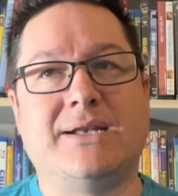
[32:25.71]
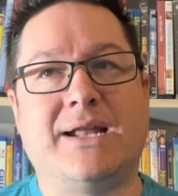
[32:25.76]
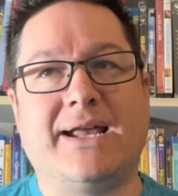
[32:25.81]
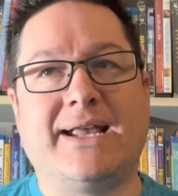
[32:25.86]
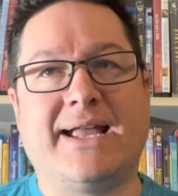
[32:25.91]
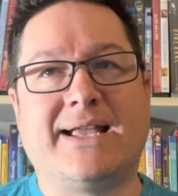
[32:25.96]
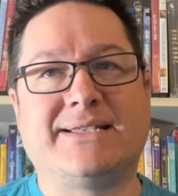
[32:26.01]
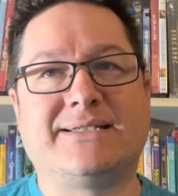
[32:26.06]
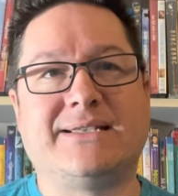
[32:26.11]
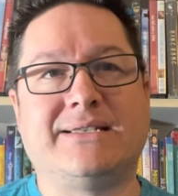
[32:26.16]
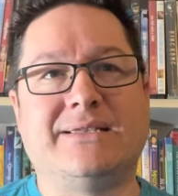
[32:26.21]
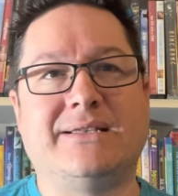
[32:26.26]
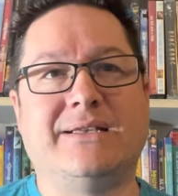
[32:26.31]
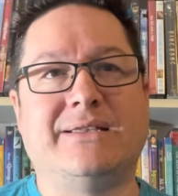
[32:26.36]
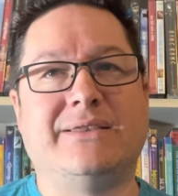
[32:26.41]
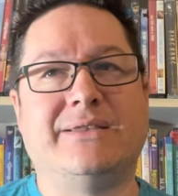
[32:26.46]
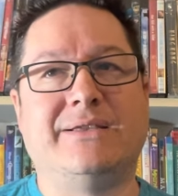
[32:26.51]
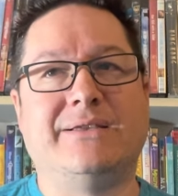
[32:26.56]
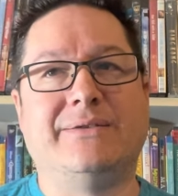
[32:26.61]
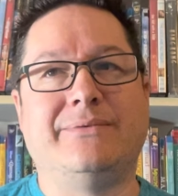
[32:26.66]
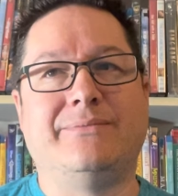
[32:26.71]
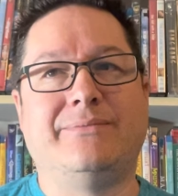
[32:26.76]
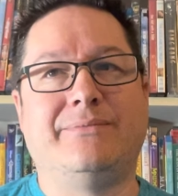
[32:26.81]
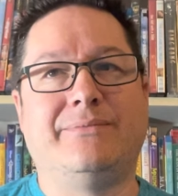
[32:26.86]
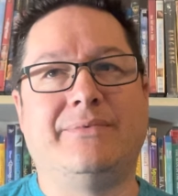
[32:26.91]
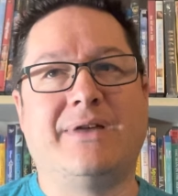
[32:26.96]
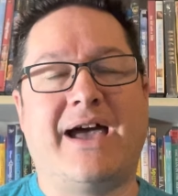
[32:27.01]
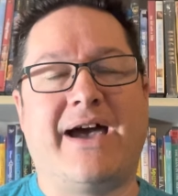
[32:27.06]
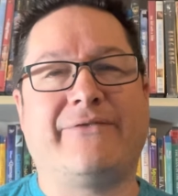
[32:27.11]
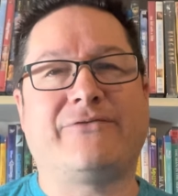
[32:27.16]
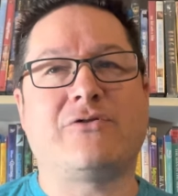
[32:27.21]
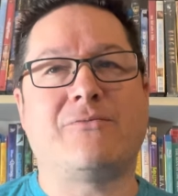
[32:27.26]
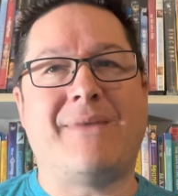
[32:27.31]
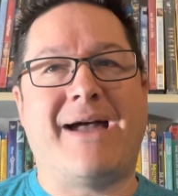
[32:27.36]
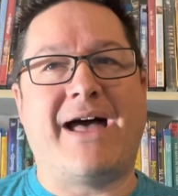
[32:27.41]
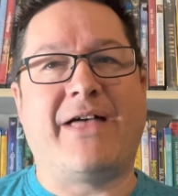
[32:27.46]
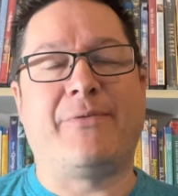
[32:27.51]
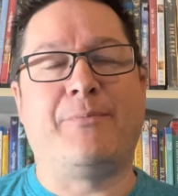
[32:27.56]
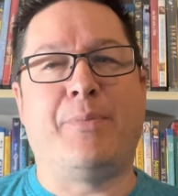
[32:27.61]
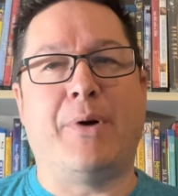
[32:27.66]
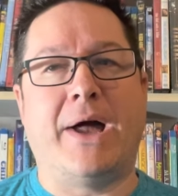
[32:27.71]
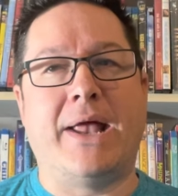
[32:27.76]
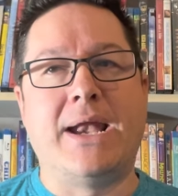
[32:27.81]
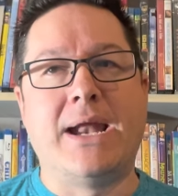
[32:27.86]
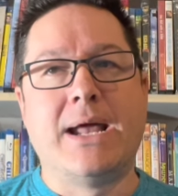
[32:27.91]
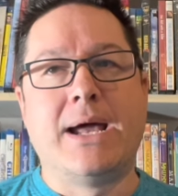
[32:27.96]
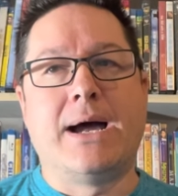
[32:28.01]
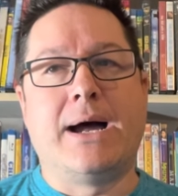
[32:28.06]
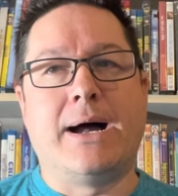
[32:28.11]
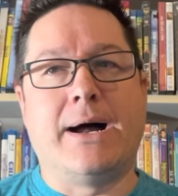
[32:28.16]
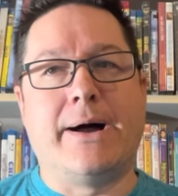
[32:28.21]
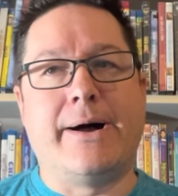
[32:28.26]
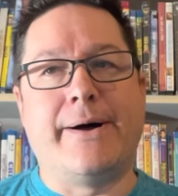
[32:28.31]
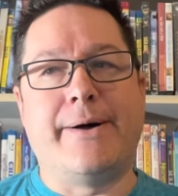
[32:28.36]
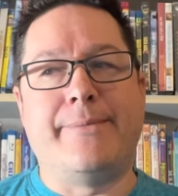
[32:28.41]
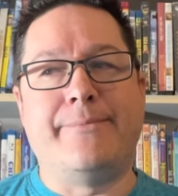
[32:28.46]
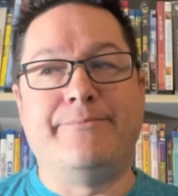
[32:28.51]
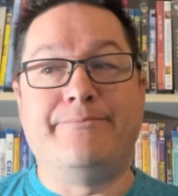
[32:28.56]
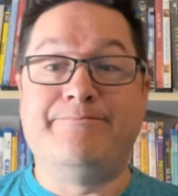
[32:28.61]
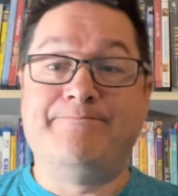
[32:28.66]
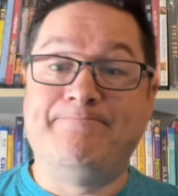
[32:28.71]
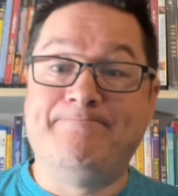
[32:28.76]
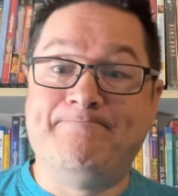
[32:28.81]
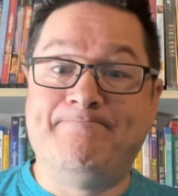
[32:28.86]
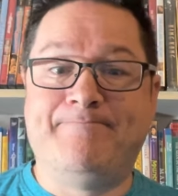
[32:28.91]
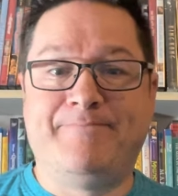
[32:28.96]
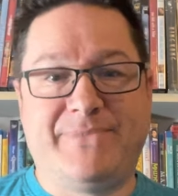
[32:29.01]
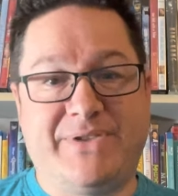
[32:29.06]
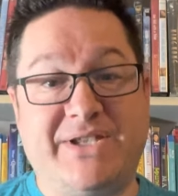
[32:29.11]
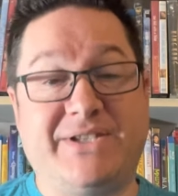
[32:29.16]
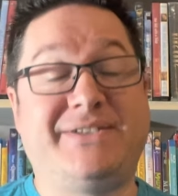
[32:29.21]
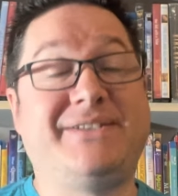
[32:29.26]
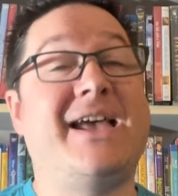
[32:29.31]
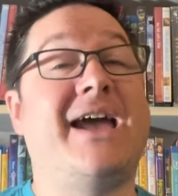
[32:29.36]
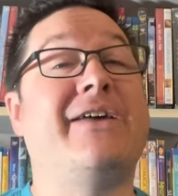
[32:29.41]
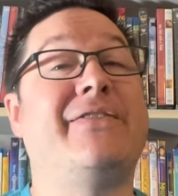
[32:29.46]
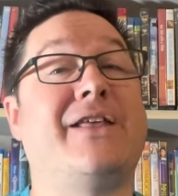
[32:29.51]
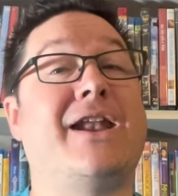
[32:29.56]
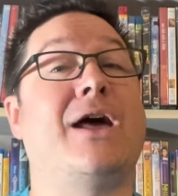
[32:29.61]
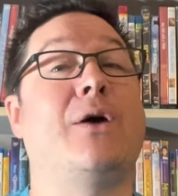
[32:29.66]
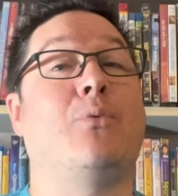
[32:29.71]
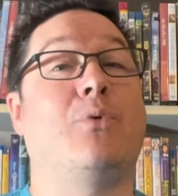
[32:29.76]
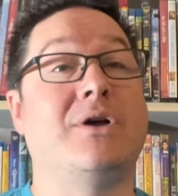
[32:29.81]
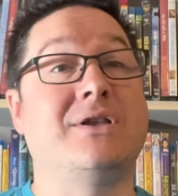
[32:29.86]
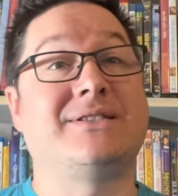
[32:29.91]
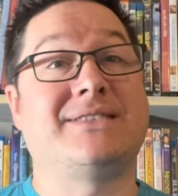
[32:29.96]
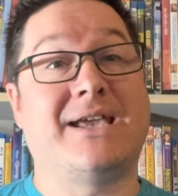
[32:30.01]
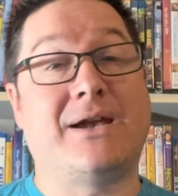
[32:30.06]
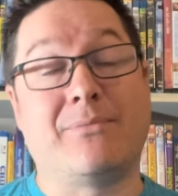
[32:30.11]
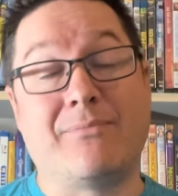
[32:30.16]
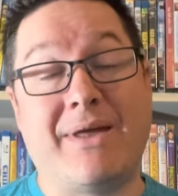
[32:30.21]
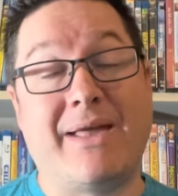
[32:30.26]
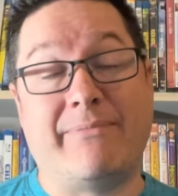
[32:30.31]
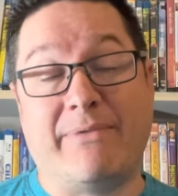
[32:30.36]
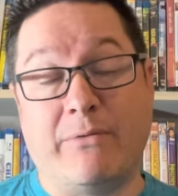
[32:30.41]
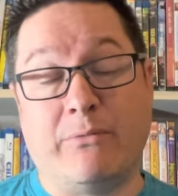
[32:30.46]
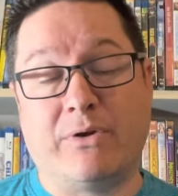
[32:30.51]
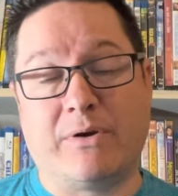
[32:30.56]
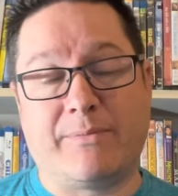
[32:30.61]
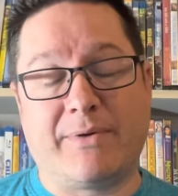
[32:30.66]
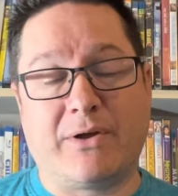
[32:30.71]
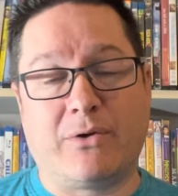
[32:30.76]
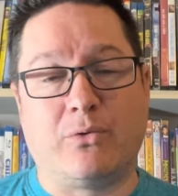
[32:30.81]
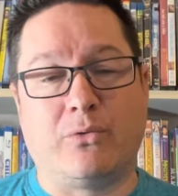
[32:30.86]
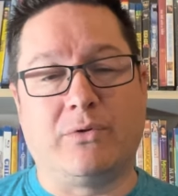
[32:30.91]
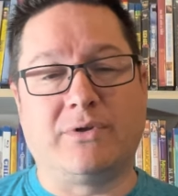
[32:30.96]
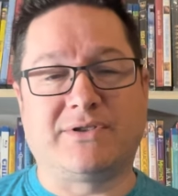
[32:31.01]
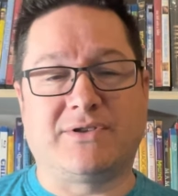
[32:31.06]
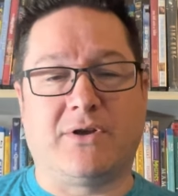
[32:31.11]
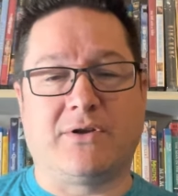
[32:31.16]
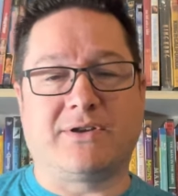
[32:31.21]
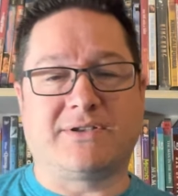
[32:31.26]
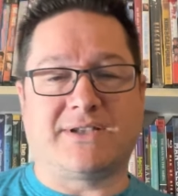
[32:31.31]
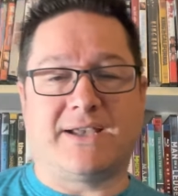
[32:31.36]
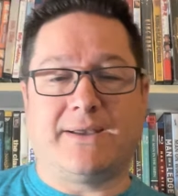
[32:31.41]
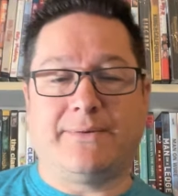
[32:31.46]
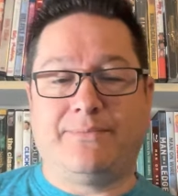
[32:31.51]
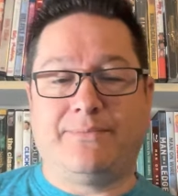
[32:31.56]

I guess in in the aftermath, but um, to say that I was there maybe would have been cool as long as I